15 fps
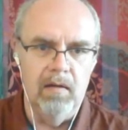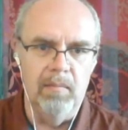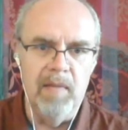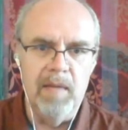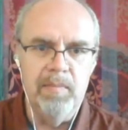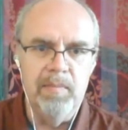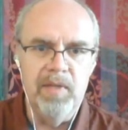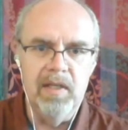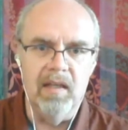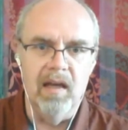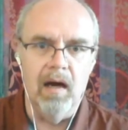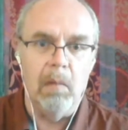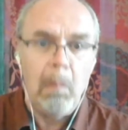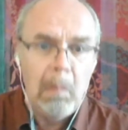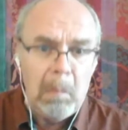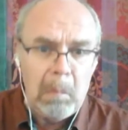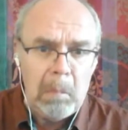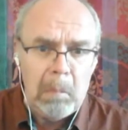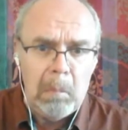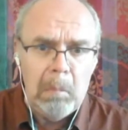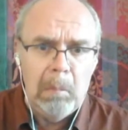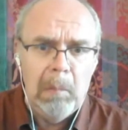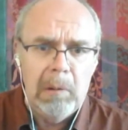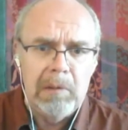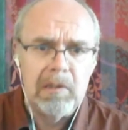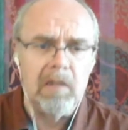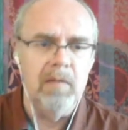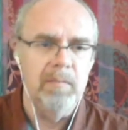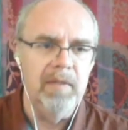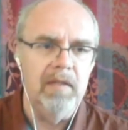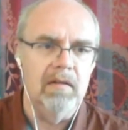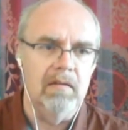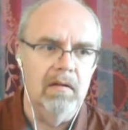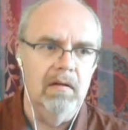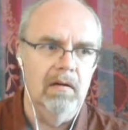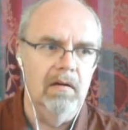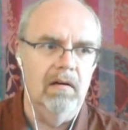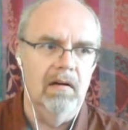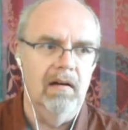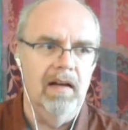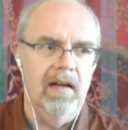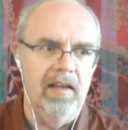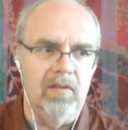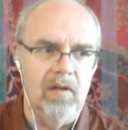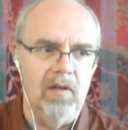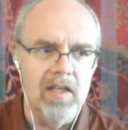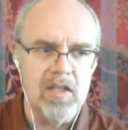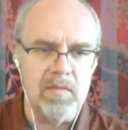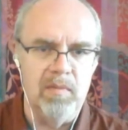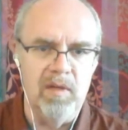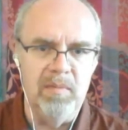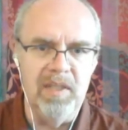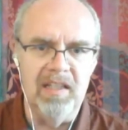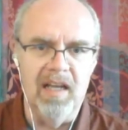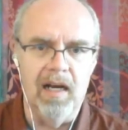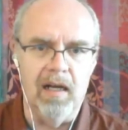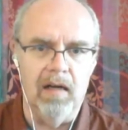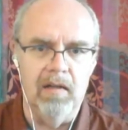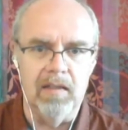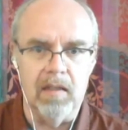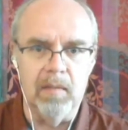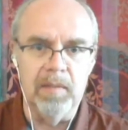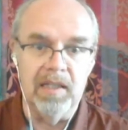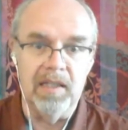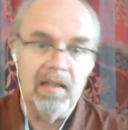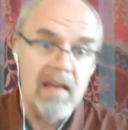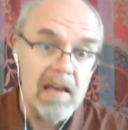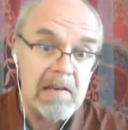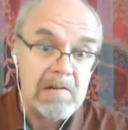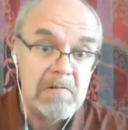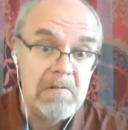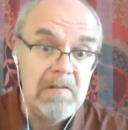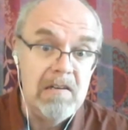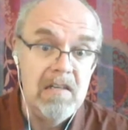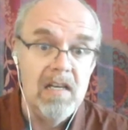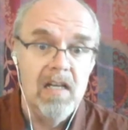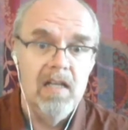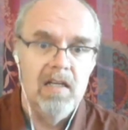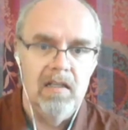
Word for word: Maybe they are a little bit uh, astonished, maybe they are a little bit angry,